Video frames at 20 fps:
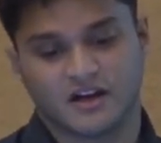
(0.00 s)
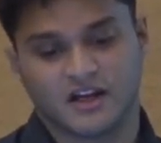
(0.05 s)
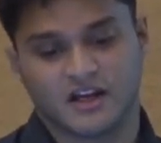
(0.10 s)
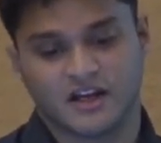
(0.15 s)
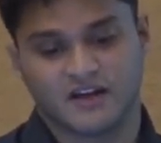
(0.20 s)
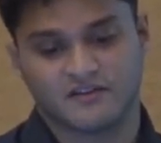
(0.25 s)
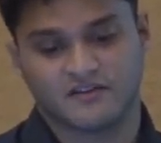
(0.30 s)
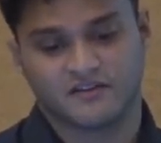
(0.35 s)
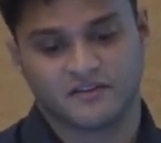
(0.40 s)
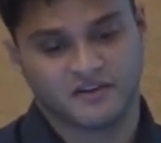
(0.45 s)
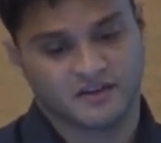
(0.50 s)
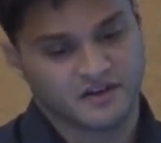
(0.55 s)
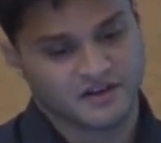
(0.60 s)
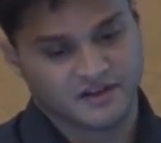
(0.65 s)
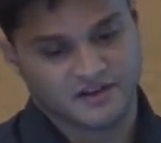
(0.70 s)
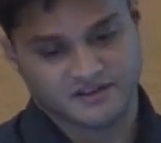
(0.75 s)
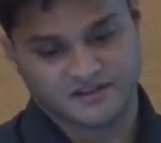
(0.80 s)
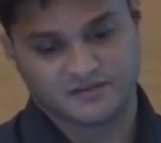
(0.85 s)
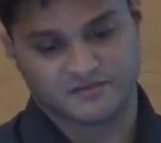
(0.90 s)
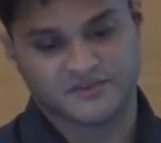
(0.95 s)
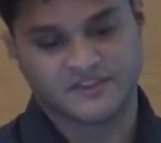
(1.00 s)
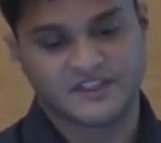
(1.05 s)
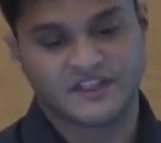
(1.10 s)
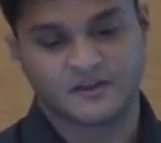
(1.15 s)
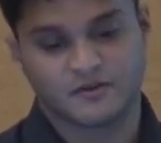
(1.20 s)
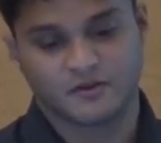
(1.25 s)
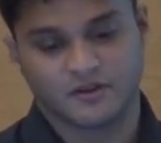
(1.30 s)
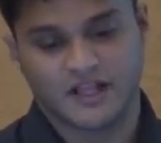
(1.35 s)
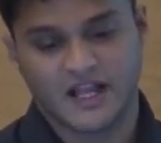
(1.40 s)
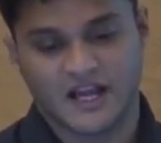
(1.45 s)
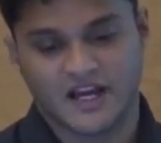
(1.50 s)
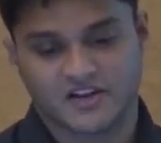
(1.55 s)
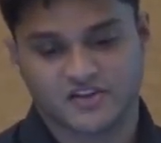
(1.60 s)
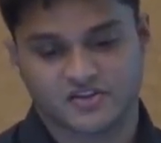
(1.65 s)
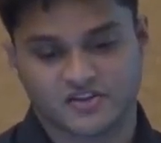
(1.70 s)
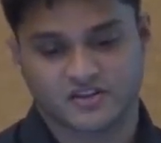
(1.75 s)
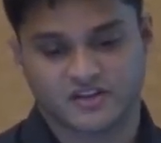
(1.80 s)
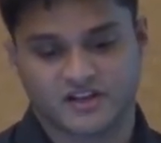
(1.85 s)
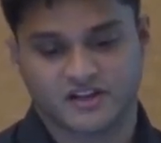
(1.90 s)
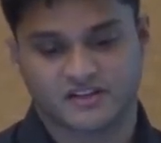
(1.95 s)
I have some SQL
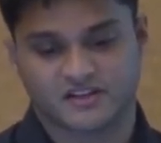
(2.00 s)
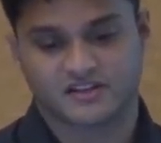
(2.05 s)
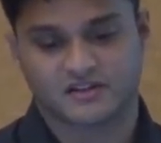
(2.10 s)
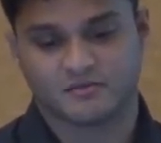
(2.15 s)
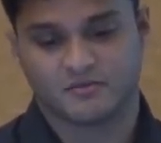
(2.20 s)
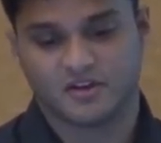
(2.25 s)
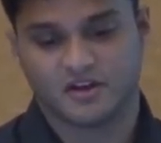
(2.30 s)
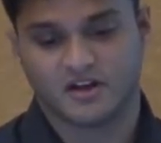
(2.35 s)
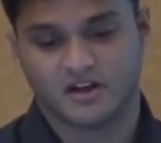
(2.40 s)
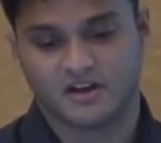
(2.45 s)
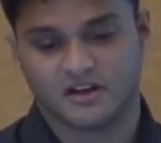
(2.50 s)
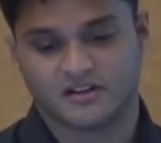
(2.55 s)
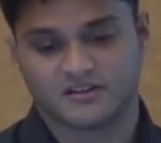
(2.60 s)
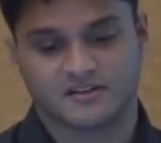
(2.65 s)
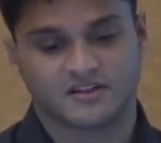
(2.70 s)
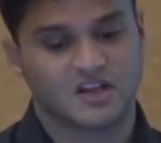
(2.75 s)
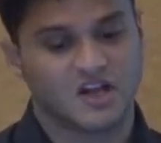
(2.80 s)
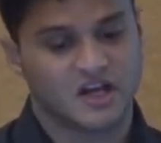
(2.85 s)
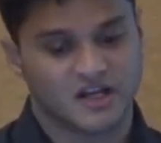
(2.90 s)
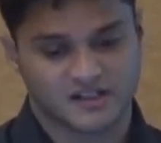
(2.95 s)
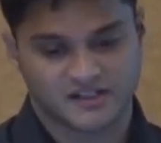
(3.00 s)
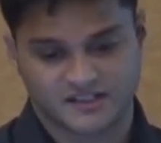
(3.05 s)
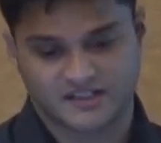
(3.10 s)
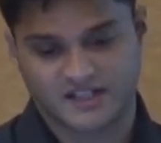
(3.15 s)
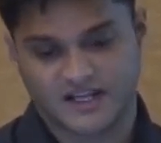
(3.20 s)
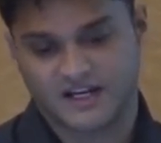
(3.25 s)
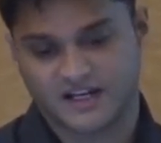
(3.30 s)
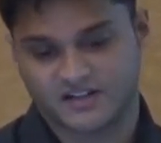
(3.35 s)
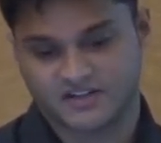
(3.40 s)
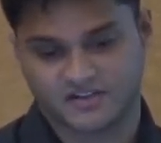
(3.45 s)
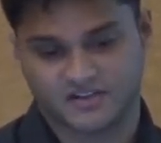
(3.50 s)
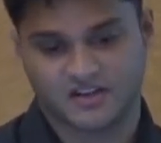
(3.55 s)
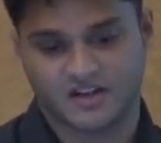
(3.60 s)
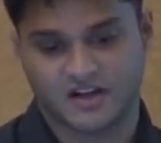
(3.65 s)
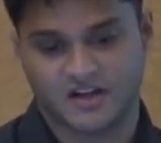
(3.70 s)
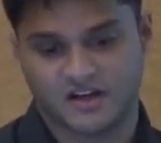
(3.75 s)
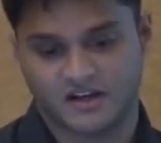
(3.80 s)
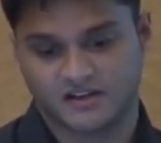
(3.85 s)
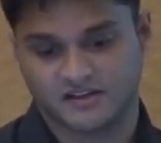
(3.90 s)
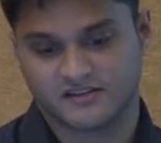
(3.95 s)
Azure custom logs, Logstash
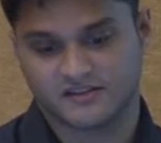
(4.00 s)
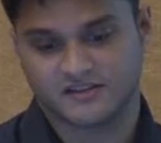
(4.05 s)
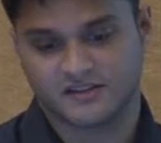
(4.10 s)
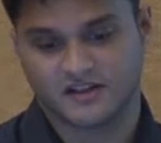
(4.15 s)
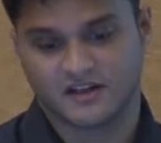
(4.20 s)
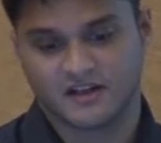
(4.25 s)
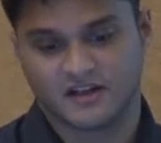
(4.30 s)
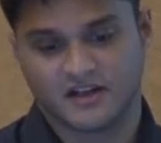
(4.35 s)
logs,